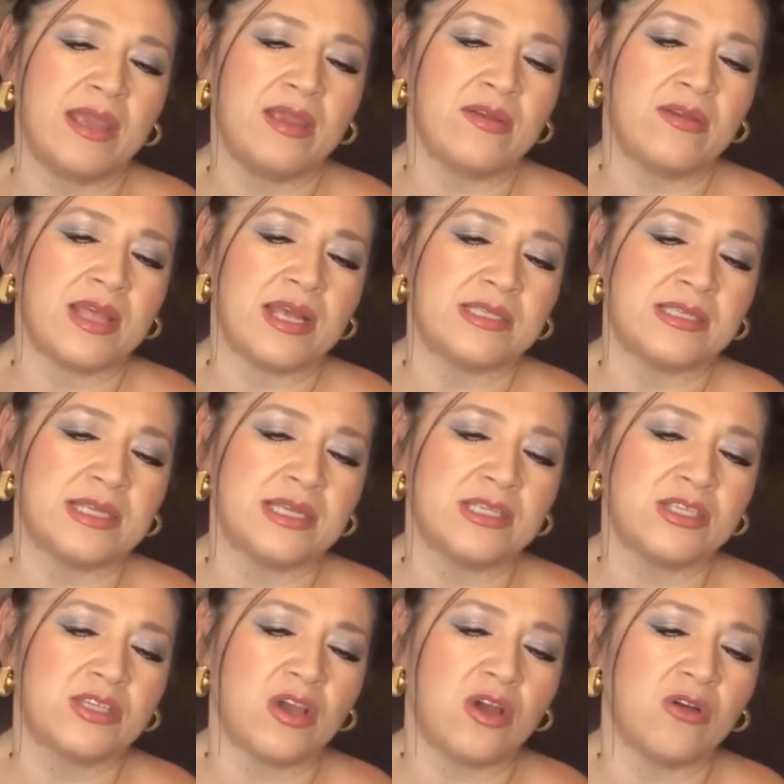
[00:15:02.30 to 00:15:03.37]
here that
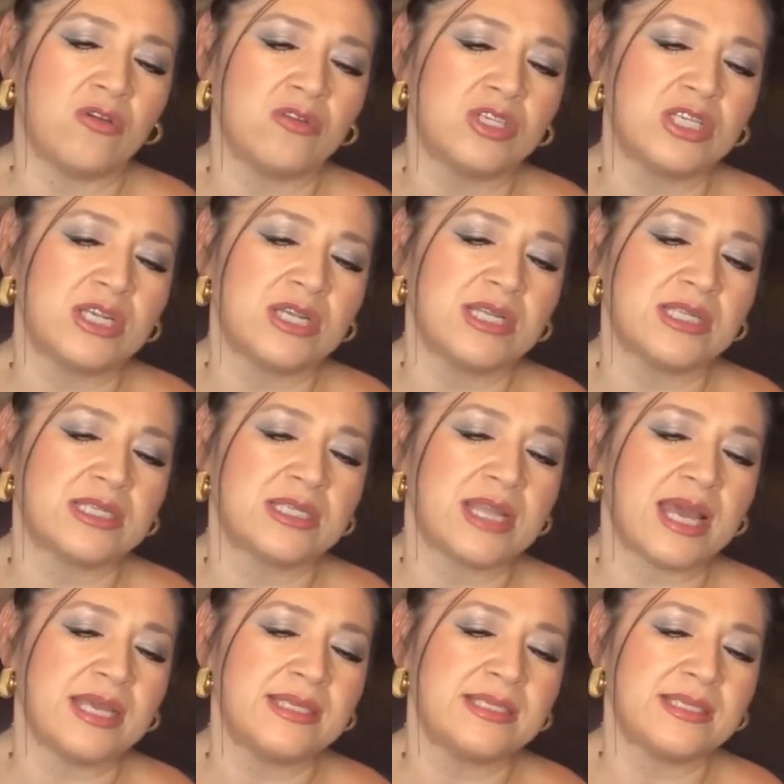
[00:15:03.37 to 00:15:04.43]
says Coach, and it's
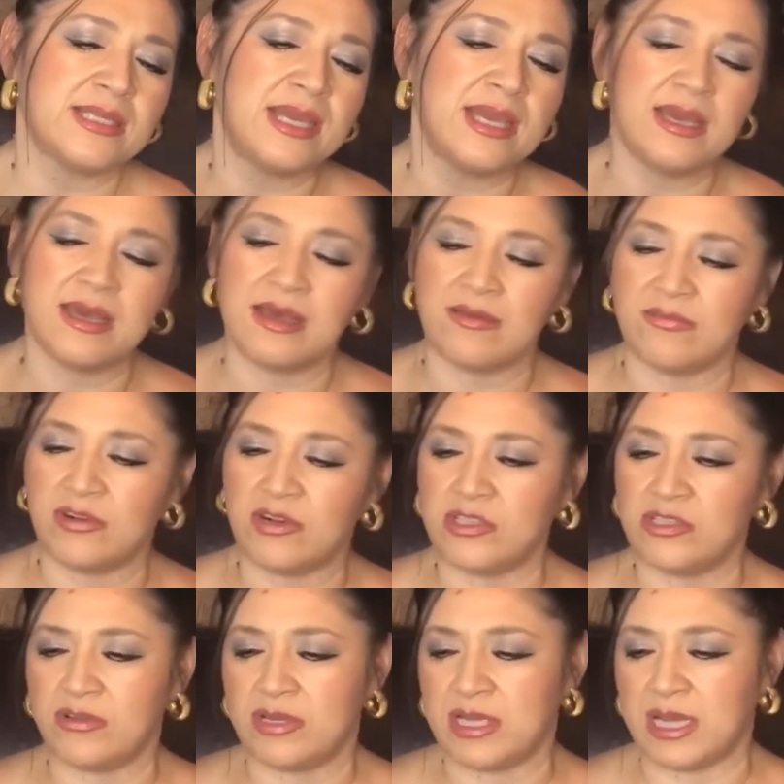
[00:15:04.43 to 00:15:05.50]
nicely covered
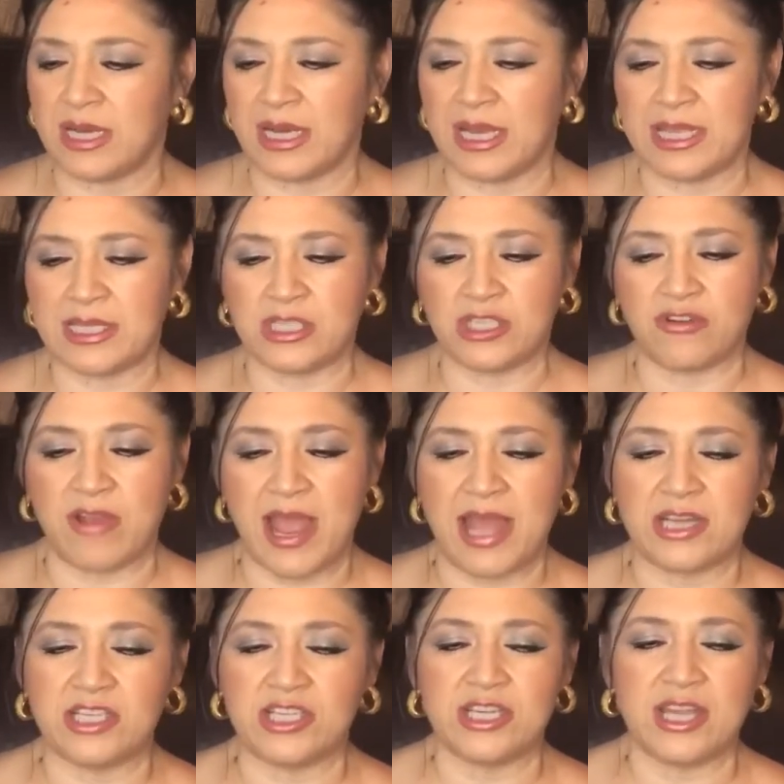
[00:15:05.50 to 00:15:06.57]
so it doesn't get
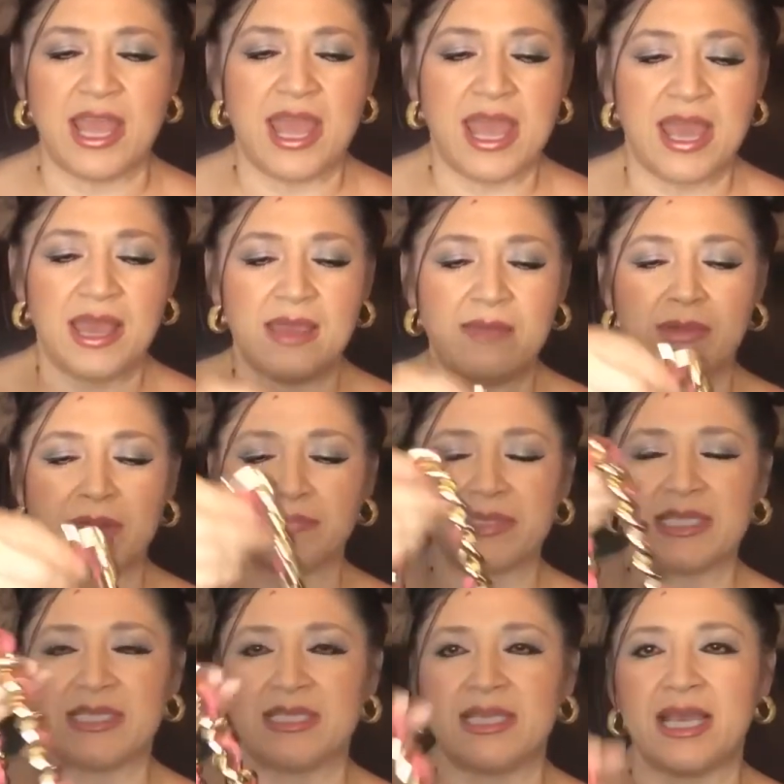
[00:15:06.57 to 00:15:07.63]
scratched. I'm
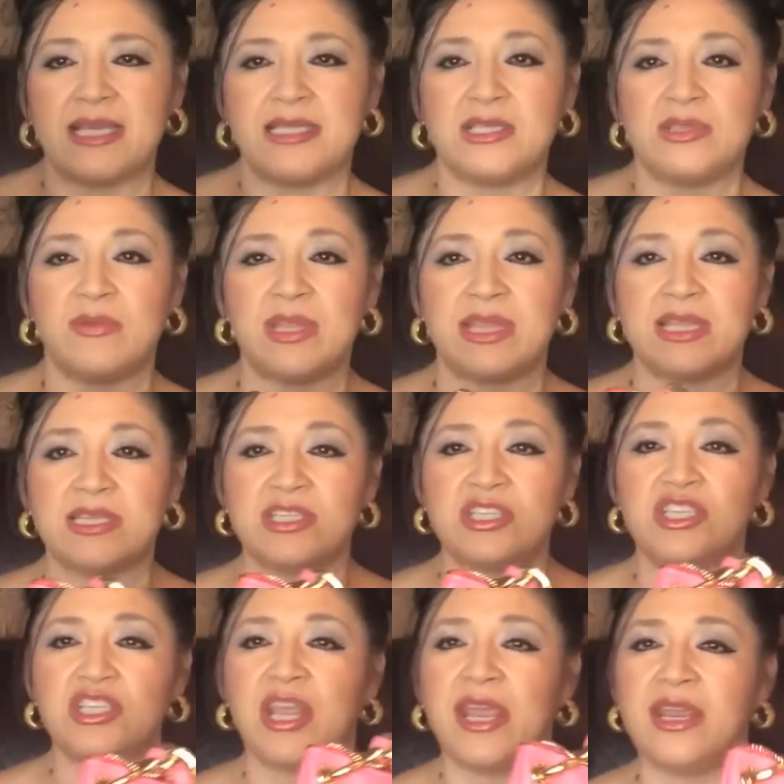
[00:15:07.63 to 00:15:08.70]
obsessed with this
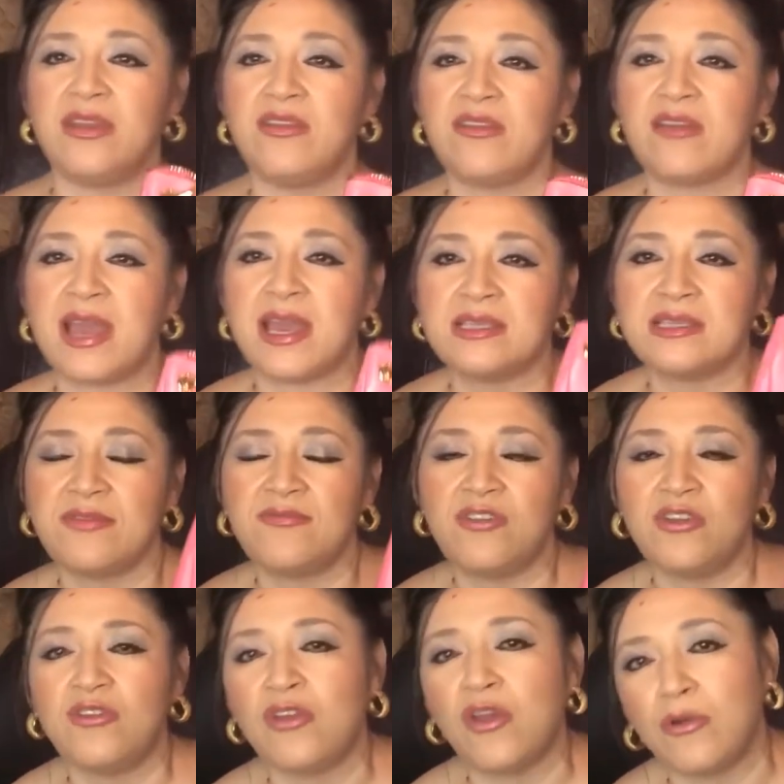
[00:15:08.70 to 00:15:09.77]
chain, you guys. If
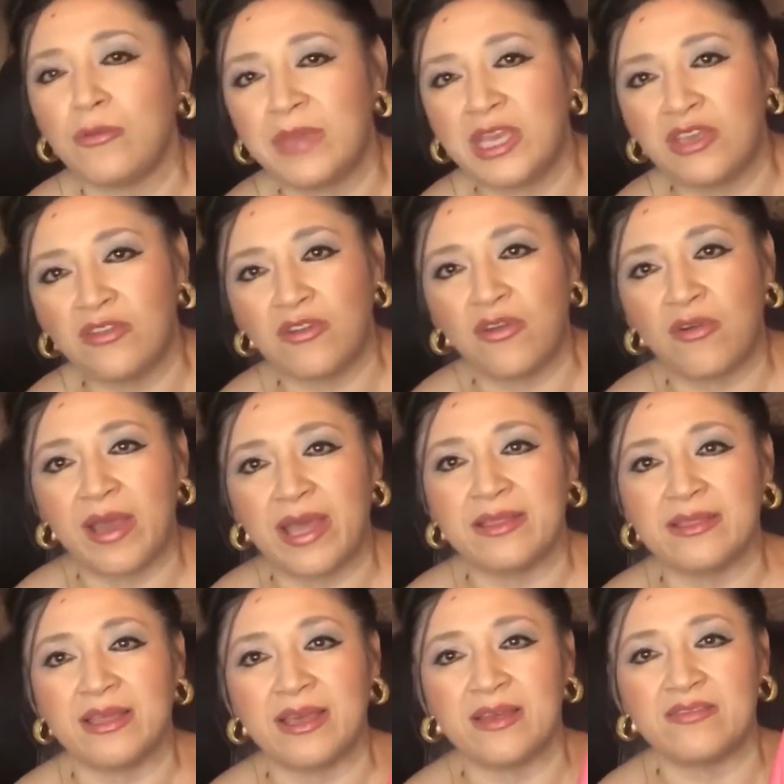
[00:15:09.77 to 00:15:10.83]
you know me, you know I
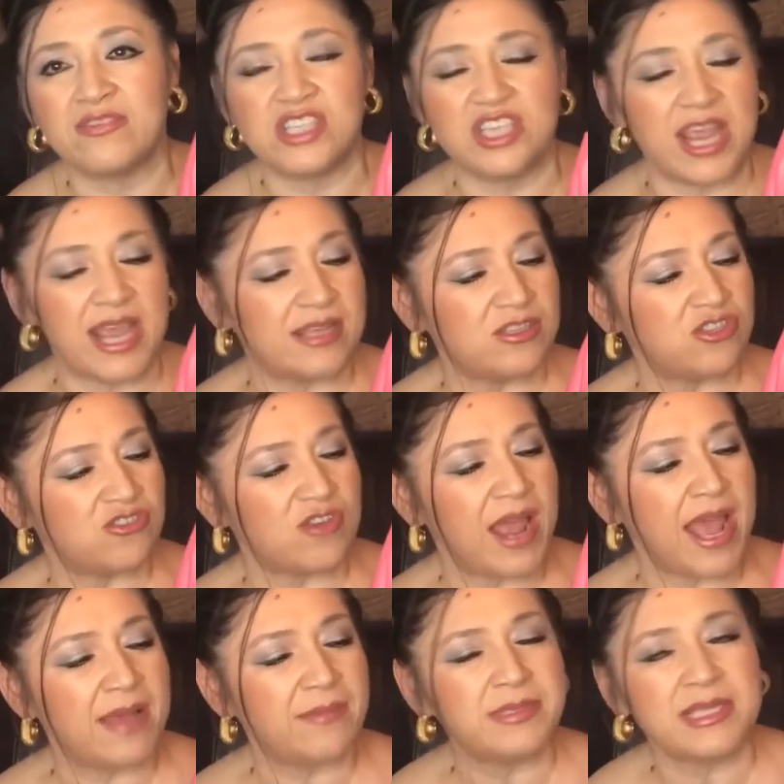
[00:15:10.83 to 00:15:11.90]
love chain
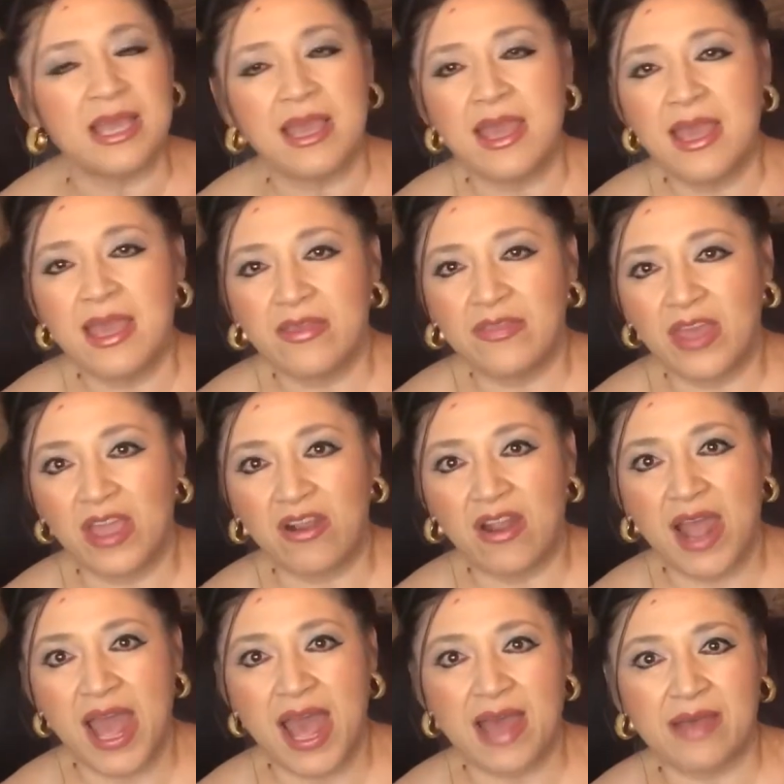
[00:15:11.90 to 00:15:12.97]
straps. They
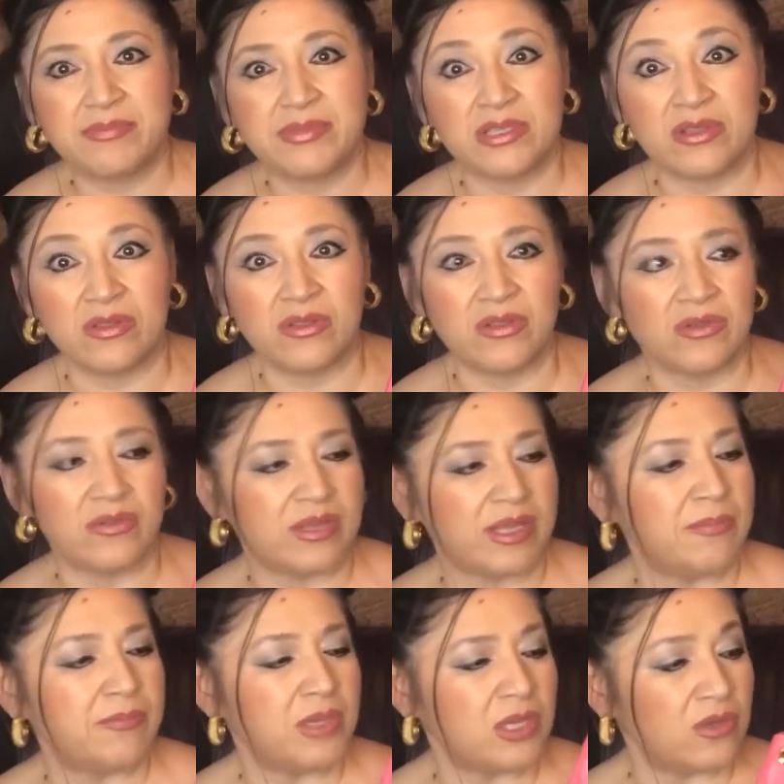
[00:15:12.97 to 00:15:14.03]
are
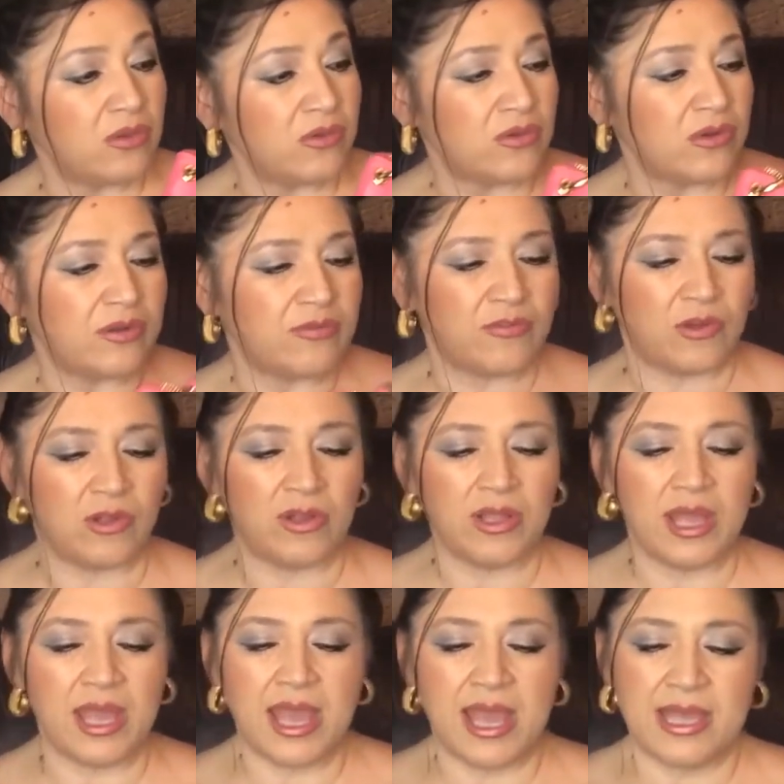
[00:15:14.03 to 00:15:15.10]
absolutely beautiful.
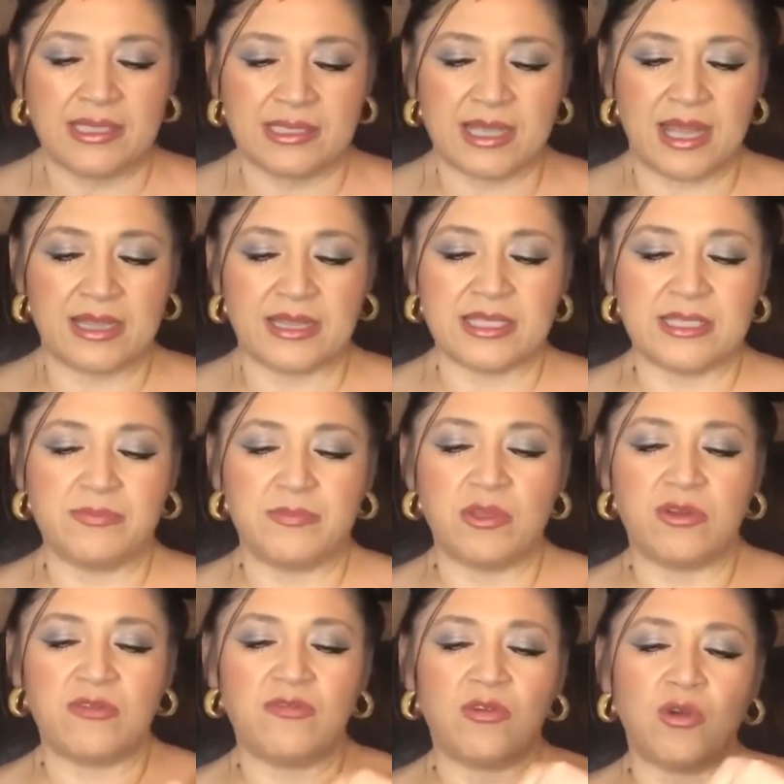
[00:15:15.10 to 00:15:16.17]
It's got this
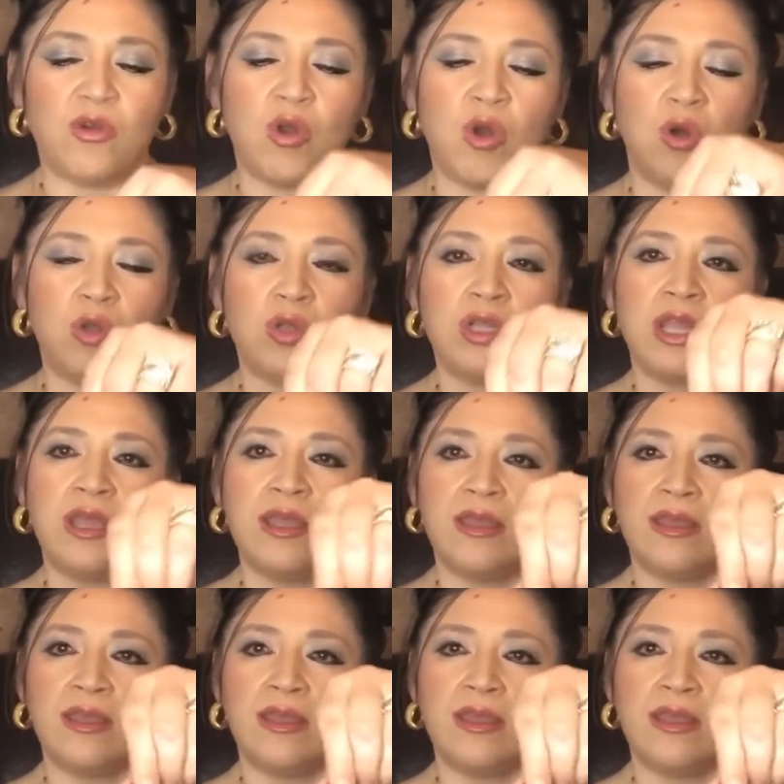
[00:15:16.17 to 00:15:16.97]
beautiful gold